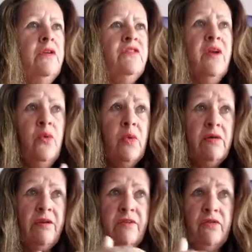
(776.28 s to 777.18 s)
So
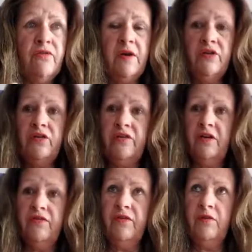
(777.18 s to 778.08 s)
wherever you find
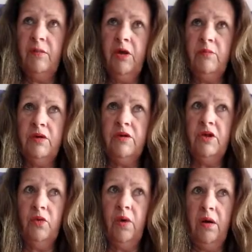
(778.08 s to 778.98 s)
yourself at the moment,
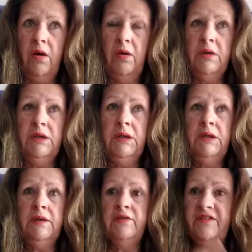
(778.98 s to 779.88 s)
you are
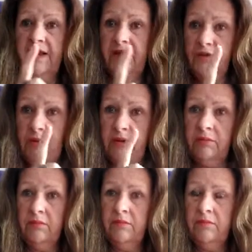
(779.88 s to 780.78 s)
stage one,